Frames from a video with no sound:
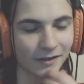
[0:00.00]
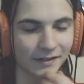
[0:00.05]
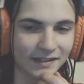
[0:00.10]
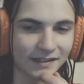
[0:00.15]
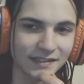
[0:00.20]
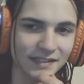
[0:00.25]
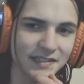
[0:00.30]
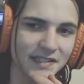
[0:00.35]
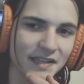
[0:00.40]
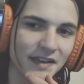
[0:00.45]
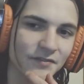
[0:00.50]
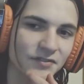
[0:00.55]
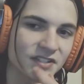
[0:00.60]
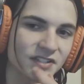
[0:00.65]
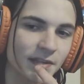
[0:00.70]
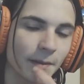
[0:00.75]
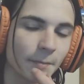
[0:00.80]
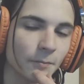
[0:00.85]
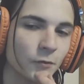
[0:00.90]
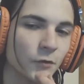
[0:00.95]
And it does have
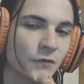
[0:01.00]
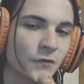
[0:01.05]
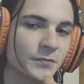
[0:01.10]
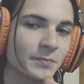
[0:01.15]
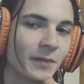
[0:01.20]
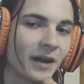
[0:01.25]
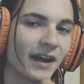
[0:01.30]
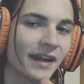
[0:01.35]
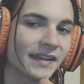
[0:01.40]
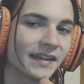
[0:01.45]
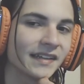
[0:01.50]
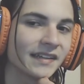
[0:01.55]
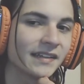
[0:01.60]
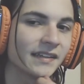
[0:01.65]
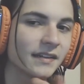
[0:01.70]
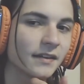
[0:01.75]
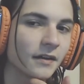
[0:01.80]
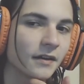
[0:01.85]
some moves behind it.